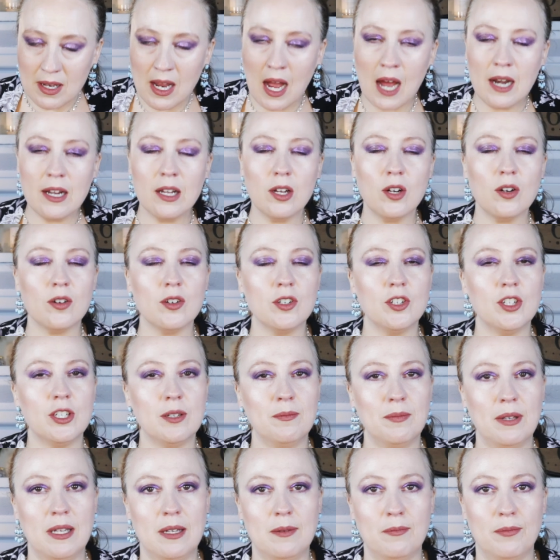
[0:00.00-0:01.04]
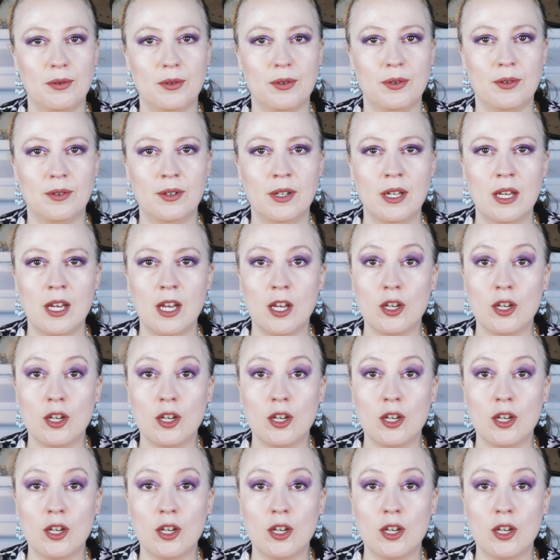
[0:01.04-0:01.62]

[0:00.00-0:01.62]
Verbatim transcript: not encouraging people